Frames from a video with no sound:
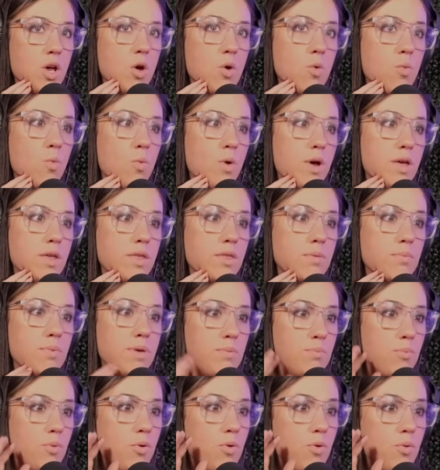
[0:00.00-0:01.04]
with
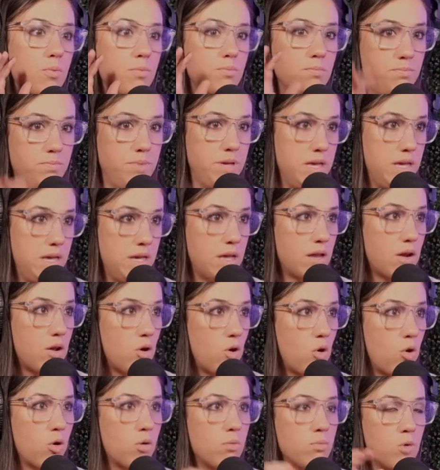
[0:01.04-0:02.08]
people being at
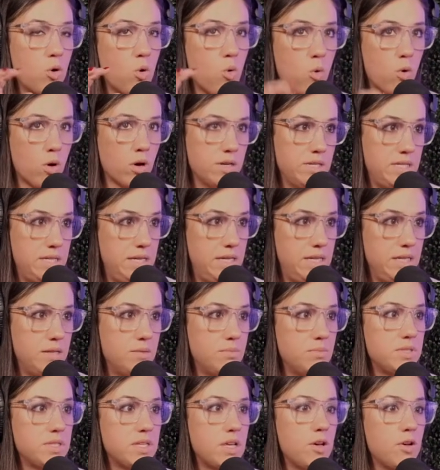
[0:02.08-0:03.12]
home, quarantining
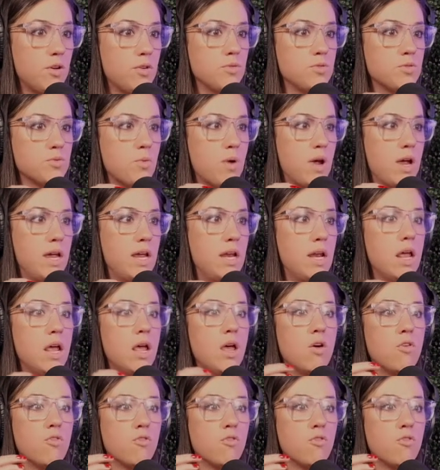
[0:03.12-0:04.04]
themselves, mm-hmm. right?